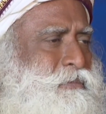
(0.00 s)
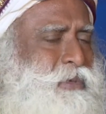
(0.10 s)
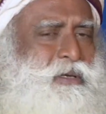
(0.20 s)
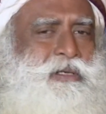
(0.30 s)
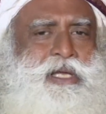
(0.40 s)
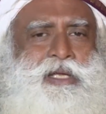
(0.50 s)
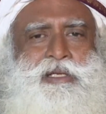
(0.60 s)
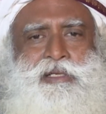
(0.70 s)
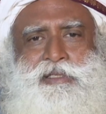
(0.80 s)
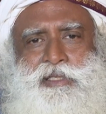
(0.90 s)
Because I
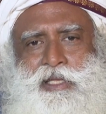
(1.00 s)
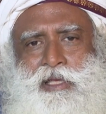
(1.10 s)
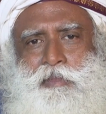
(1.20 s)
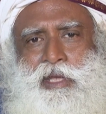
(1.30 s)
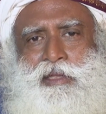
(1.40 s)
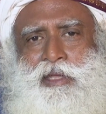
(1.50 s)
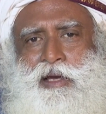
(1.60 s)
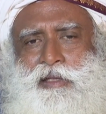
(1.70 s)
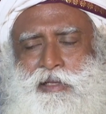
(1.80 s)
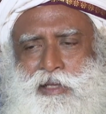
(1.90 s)
didn't see them
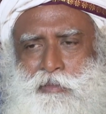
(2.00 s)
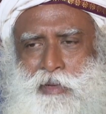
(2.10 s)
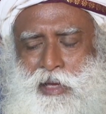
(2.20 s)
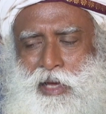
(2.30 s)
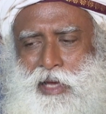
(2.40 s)
anything other than